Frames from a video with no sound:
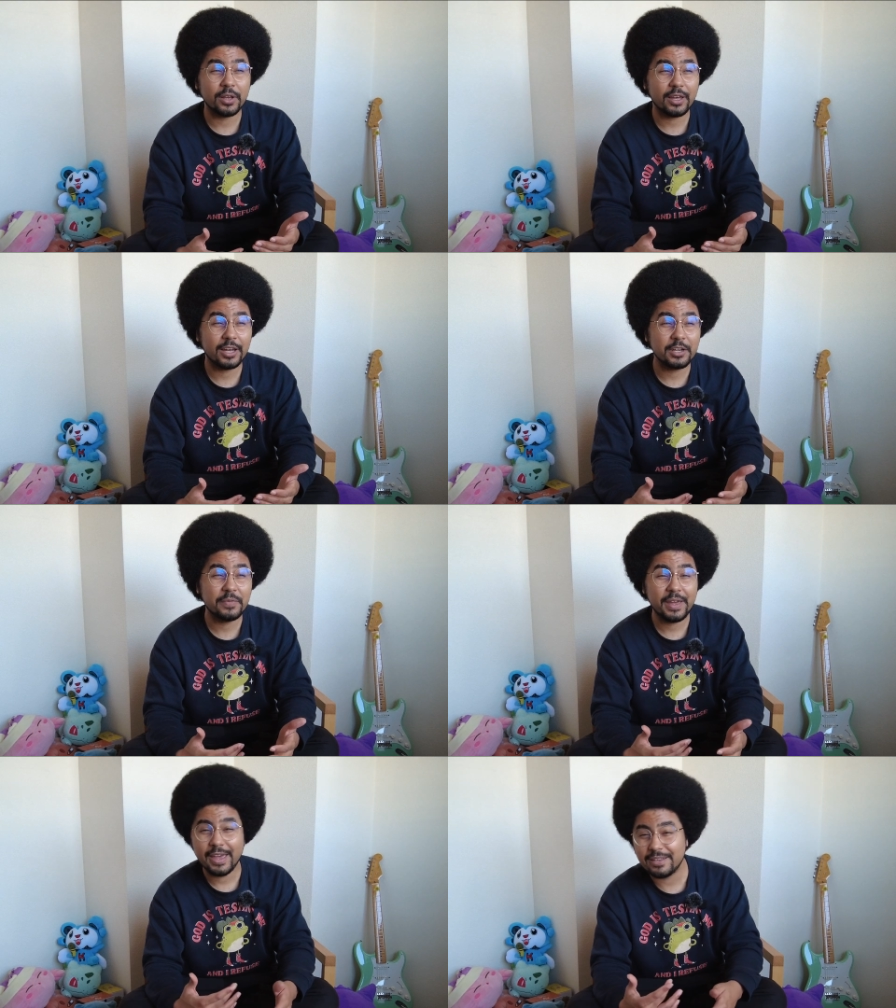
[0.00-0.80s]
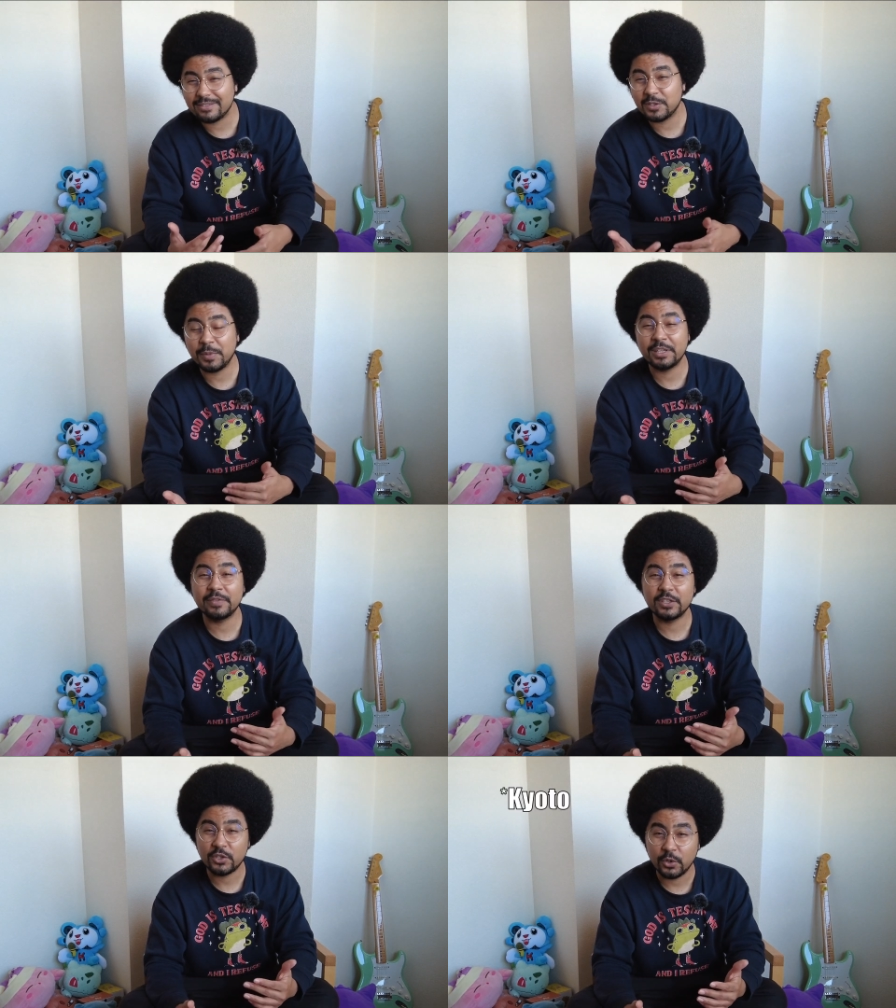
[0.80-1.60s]
kind of hesitant about
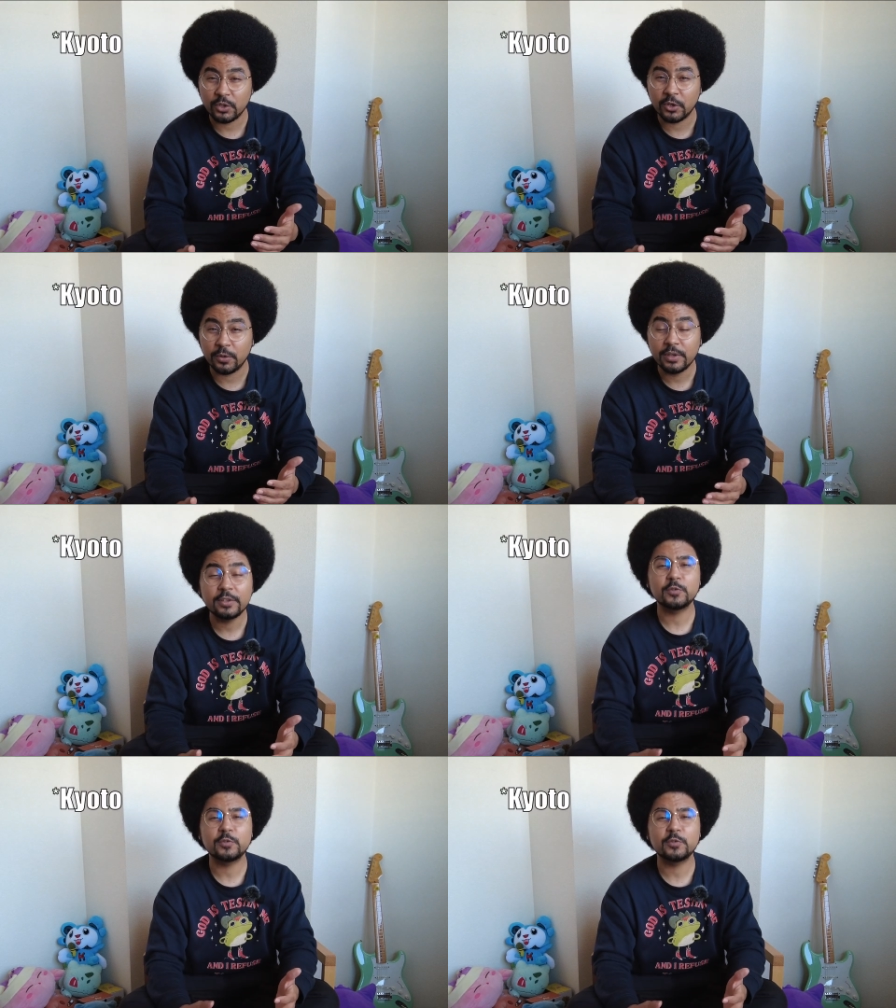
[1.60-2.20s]
living in Tokyo,